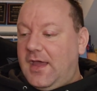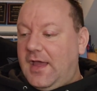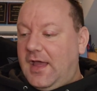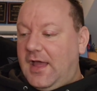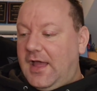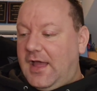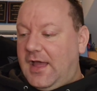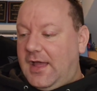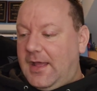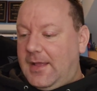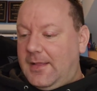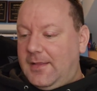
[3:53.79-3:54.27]

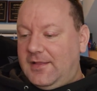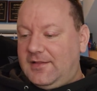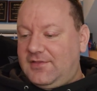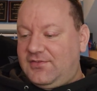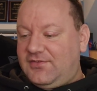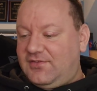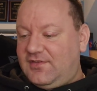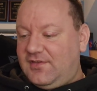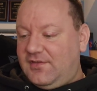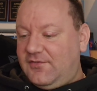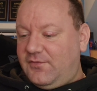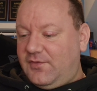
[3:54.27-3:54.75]

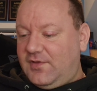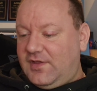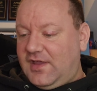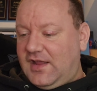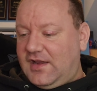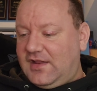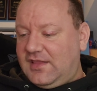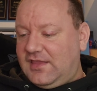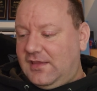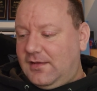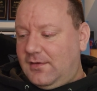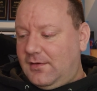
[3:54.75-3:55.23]
Let's see if we
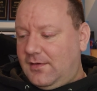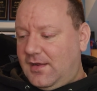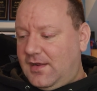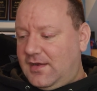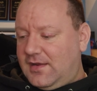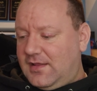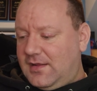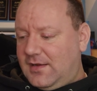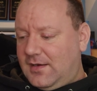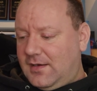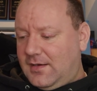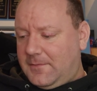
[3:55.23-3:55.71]
got a year
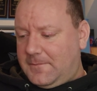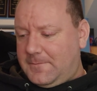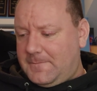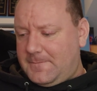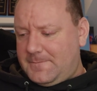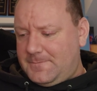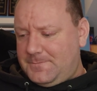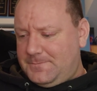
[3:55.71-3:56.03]
on here.